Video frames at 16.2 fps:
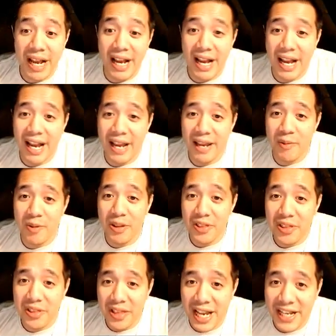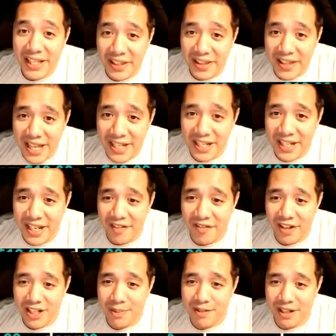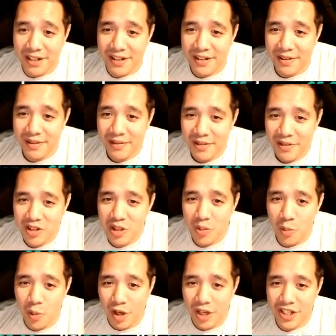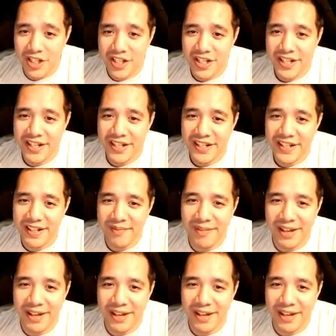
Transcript: I would like to land the defense break. Just once in my